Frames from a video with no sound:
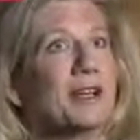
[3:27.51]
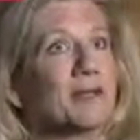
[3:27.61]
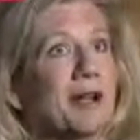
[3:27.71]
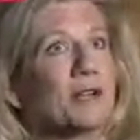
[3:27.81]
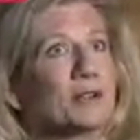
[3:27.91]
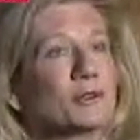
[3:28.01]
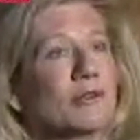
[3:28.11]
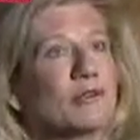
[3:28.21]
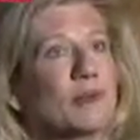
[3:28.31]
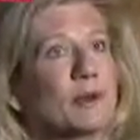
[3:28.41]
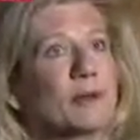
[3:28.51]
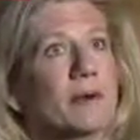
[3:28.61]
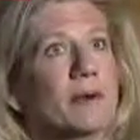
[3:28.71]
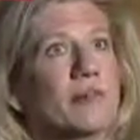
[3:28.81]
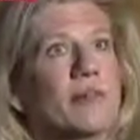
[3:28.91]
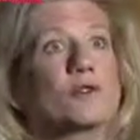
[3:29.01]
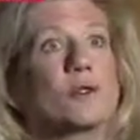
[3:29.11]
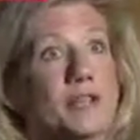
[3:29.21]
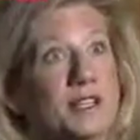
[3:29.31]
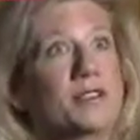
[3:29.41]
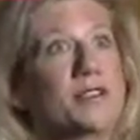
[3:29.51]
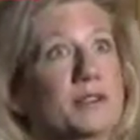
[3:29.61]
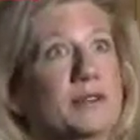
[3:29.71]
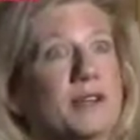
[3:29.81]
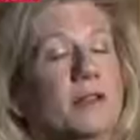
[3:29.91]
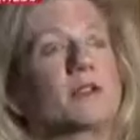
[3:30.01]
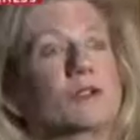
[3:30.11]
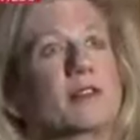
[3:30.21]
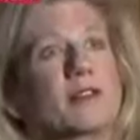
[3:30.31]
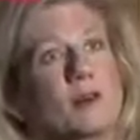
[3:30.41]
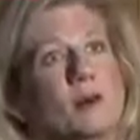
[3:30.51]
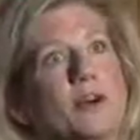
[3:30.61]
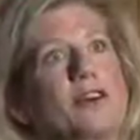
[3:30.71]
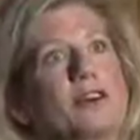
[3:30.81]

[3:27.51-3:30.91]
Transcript: regulatory framework rather than the 20th century regulatory framework.